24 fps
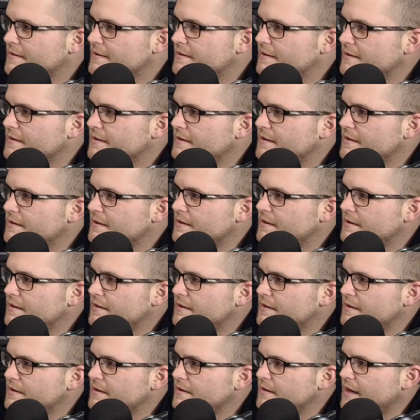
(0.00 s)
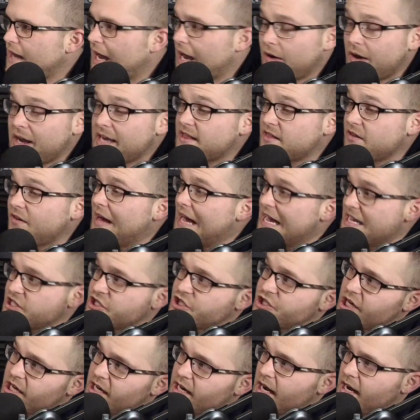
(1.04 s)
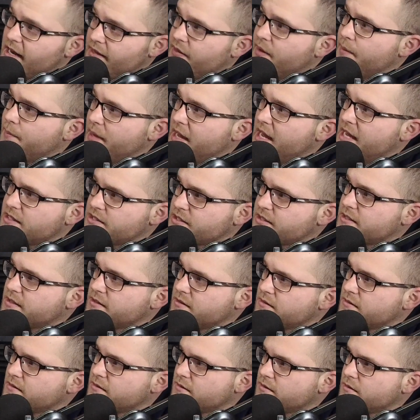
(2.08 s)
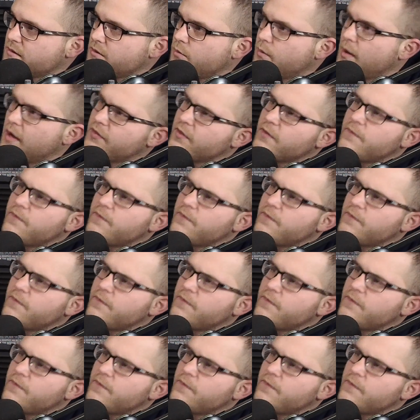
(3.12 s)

the other two. I like Force the Last Awakens Jedi the best. And Last Jedi. For... Well,